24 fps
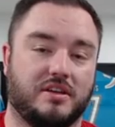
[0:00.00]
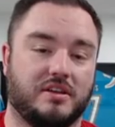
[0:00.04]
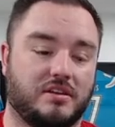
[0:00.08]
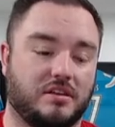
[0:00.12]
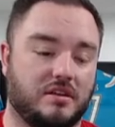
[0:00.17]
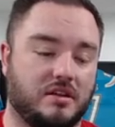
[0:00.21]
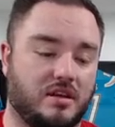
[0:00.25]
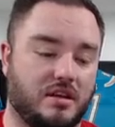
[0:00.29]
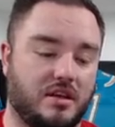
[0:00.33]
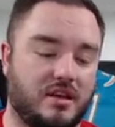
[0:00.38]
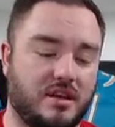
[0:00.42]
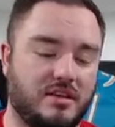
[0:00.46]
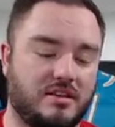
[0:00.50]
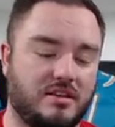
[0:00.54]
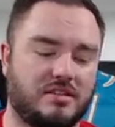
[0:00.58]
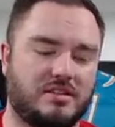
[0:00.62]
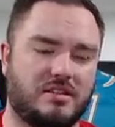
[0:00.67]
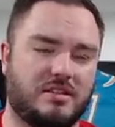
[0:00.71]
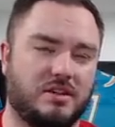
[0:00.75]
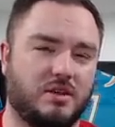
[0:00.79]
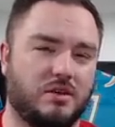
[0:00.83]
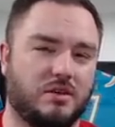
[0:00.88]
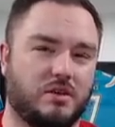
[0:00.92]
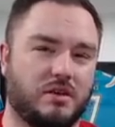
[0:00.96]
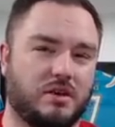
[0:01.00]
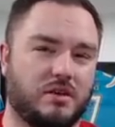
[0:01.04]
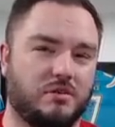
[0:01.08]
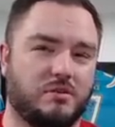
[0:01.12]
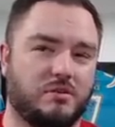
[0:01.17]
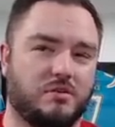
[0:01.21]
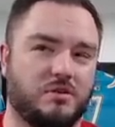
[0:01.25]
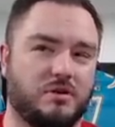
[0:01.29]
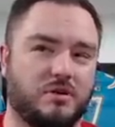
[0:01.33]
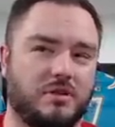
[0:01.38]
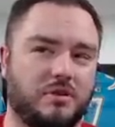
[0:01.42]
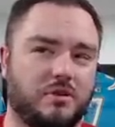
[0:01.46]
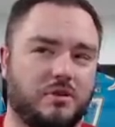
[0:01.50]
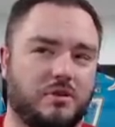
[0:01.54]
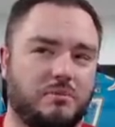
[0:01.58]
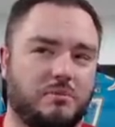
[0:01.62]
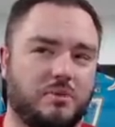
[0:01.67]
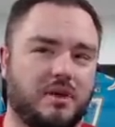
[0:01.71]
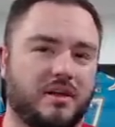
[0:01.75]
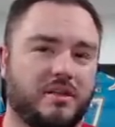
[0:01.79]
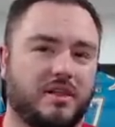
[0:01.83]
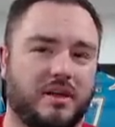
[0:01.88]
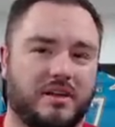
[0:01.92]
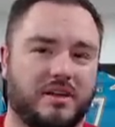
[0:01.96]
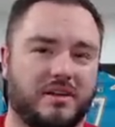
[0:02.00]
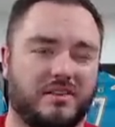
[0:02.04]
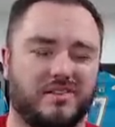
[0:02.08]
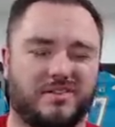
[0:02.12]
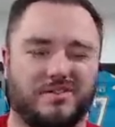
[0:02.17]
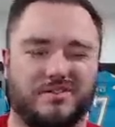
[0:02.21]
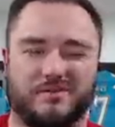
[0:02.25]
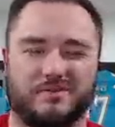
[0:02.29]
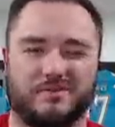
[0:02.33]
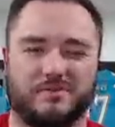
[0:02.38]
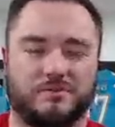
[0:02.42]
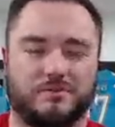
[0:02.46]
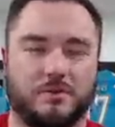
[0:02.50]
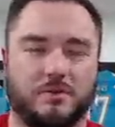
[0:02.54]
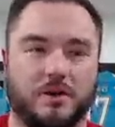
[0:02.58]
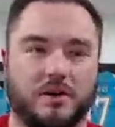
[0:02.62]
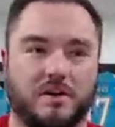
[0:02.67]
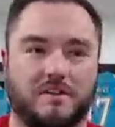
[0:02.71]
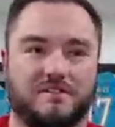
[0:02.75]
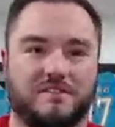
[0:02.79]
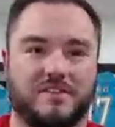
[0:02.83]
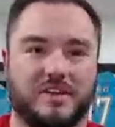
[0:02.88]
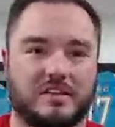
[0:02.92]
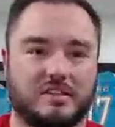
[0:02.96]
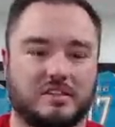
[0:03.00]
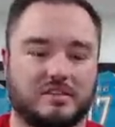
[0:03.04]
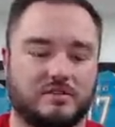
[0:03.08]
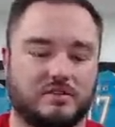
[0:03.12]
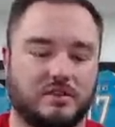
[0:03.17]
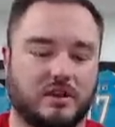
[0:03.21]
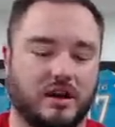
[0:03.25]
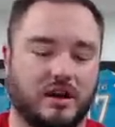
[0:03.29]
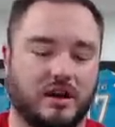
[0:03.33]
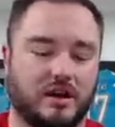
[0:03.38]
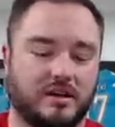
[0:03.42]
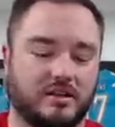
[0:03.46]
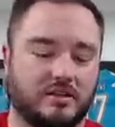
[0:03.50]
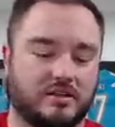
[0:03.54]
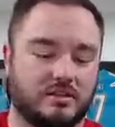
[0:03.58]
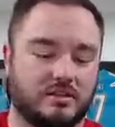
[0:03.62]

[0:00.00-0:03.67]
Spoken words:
he's the only one of the only big like offensive guys